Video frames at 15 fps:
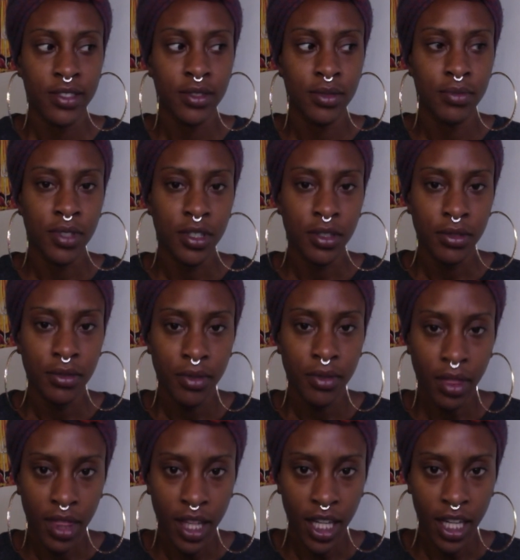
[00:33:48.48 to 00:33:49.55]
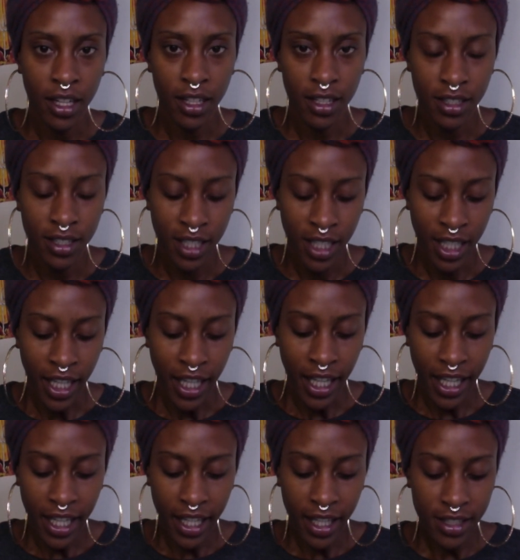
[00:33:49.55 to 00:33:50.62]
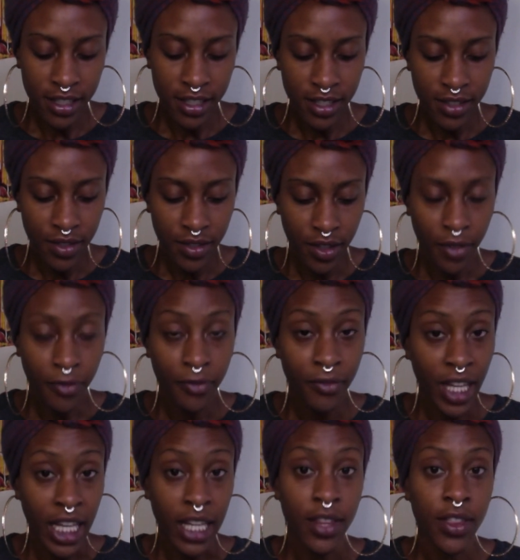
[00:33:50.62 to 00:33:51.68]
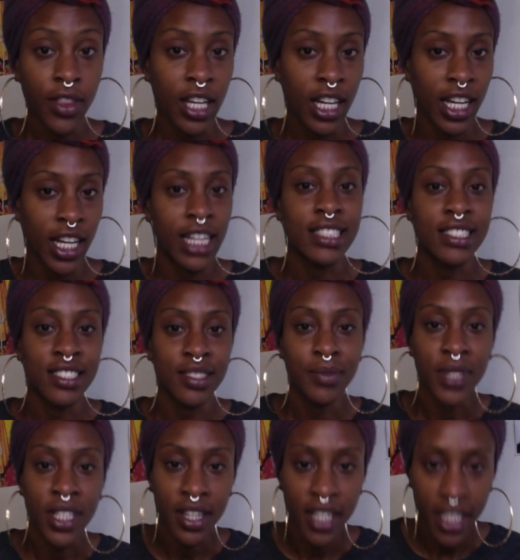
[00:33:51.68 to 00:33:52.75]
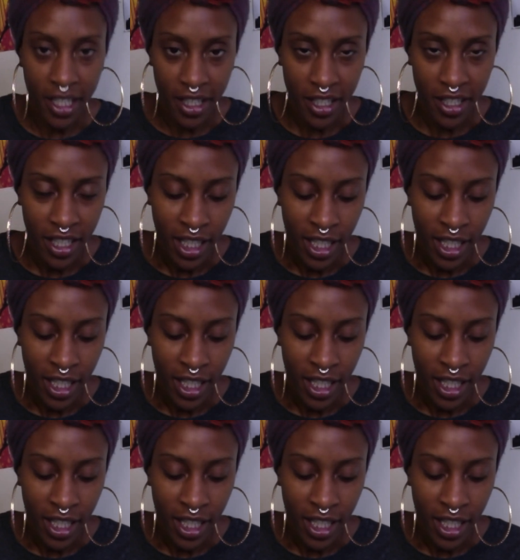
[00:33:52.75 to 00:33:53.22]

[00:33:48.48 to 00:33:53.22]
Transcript: be there, and the faith has to be there.